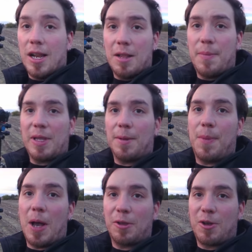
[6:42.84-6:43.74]
A little bit
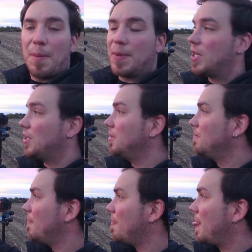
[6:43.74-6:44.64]
about the composition.
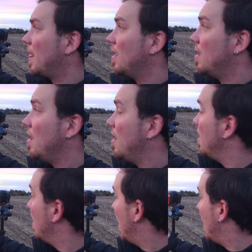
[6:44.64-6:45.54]

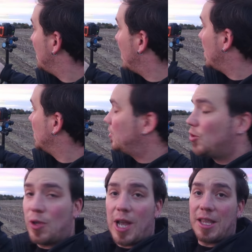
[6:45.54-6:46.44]
I'm uh,
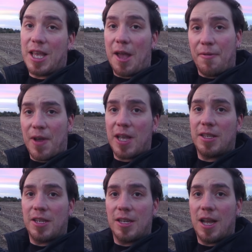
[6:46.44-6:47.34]
shooting at
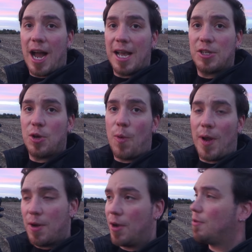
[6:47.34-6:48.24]
f8 ISO
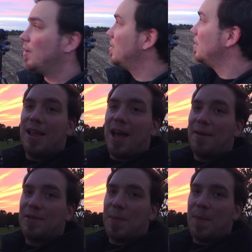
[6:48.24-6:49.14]
100. I
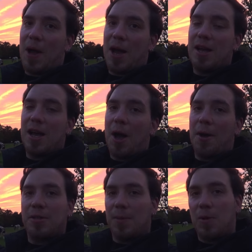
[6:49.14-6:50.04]
have some, uh,
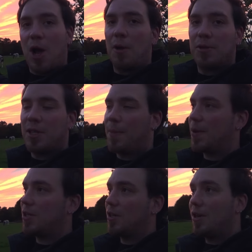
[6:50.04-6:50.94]
some cows in the
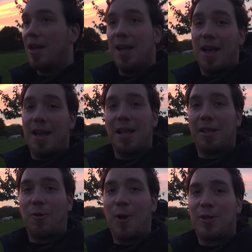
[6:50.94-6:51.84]
picture and
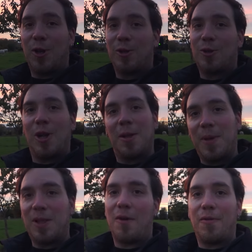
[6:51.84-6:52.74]
that creates also a little
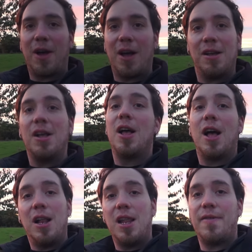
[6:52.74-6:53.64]
bit of a, uh,
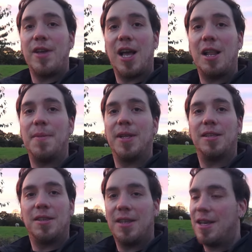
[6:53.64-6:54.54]
a living
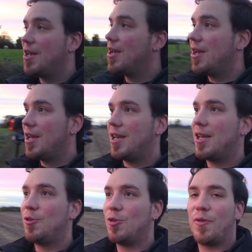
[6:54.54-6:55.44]
element
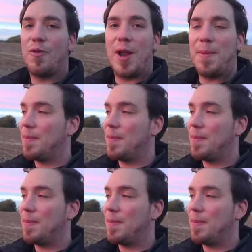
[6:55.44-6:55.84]
into the frame.